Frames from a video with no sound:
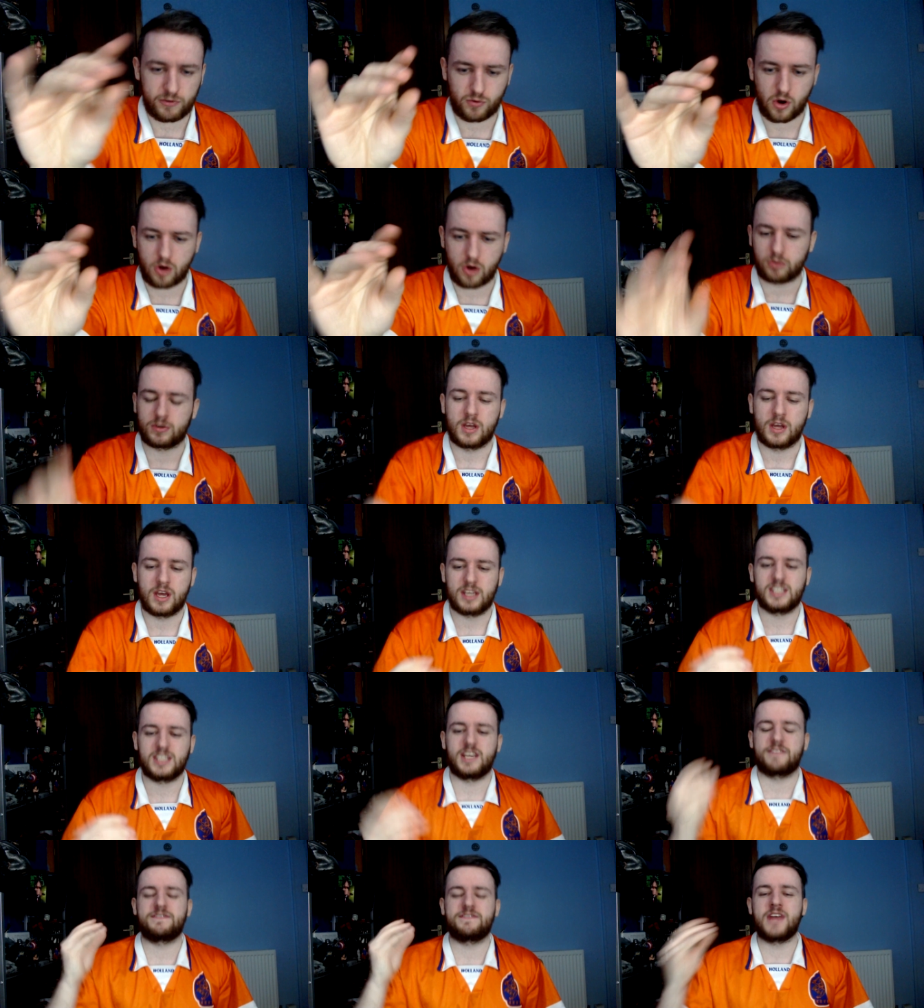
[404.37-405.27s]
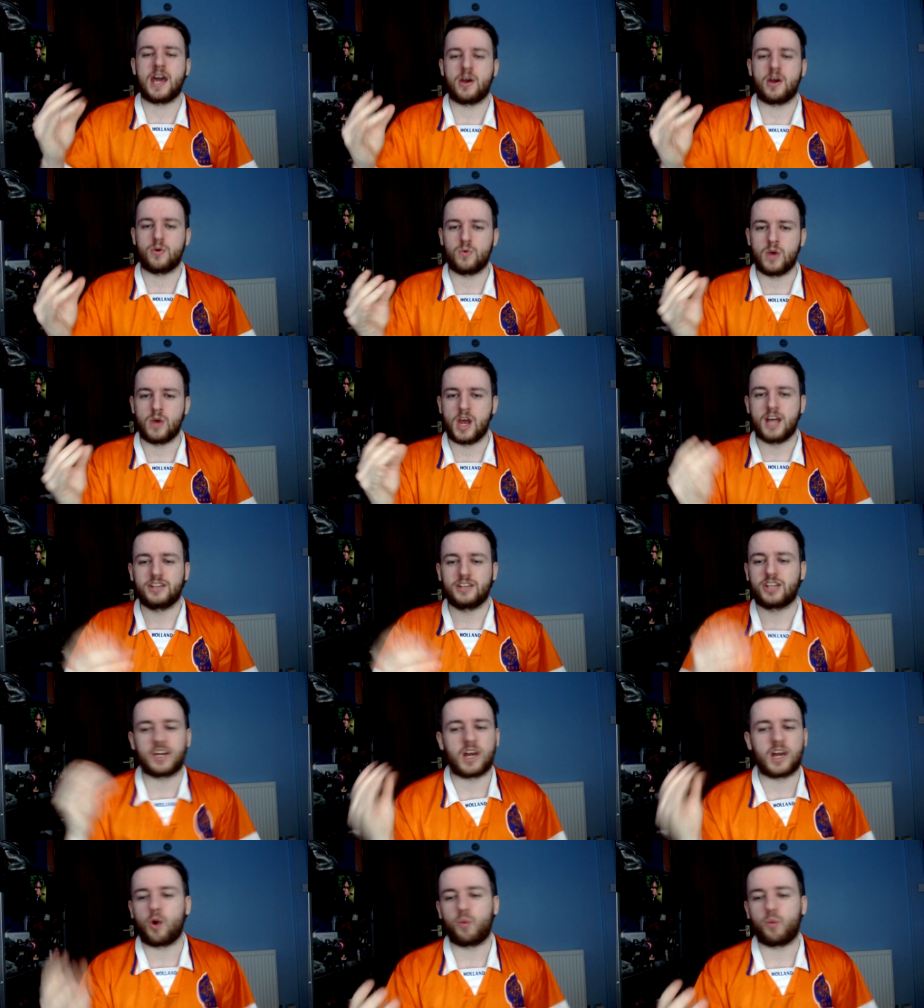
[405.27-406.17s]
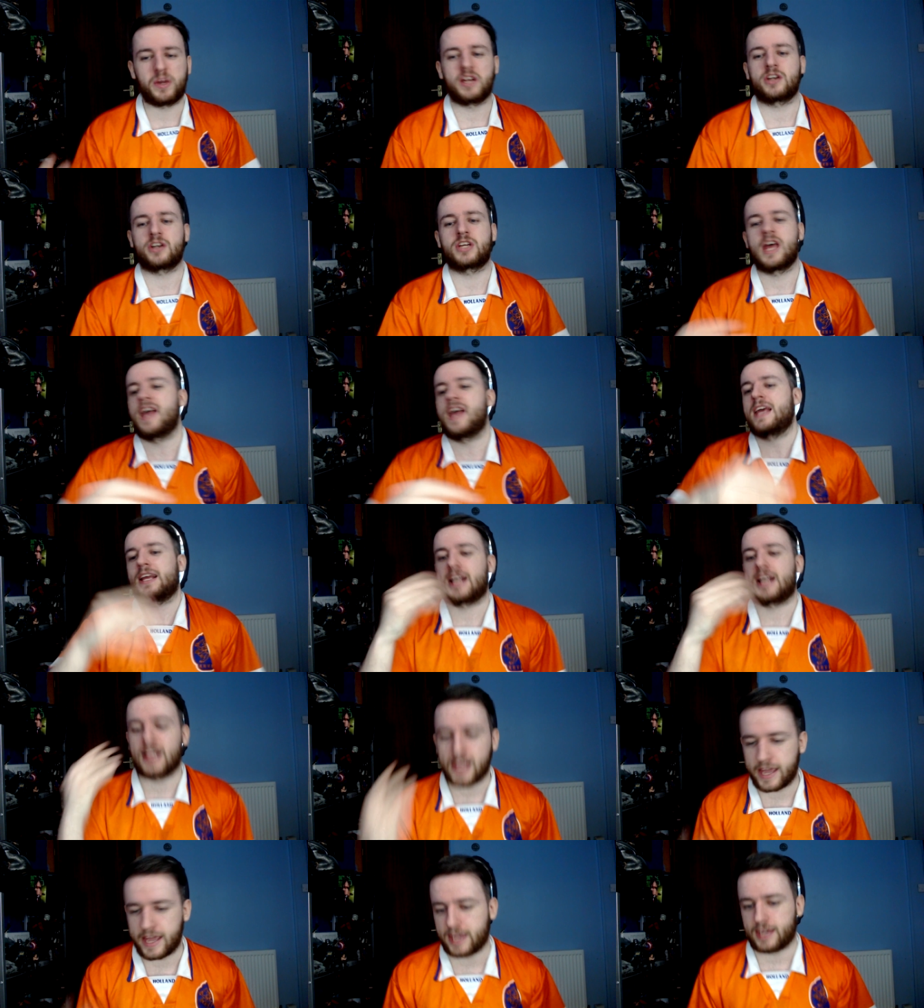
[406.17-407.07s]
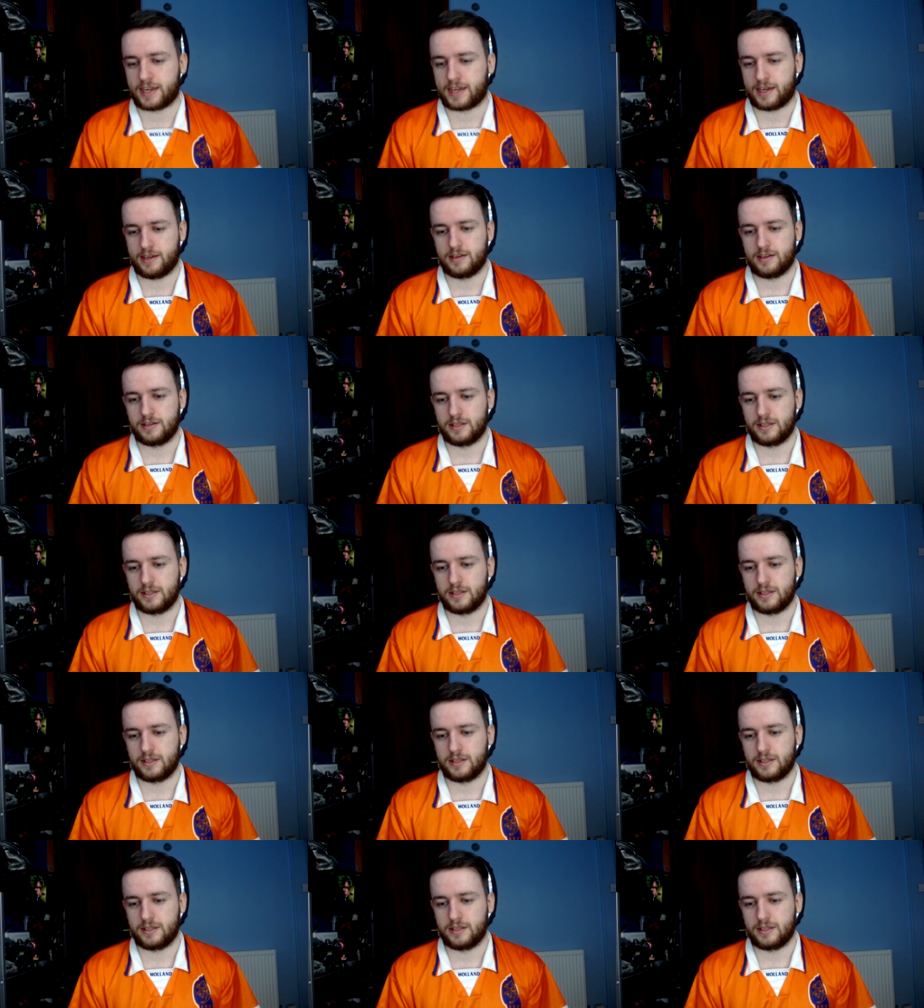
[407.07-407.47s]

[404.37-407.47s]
wrong, you've now done a weird click.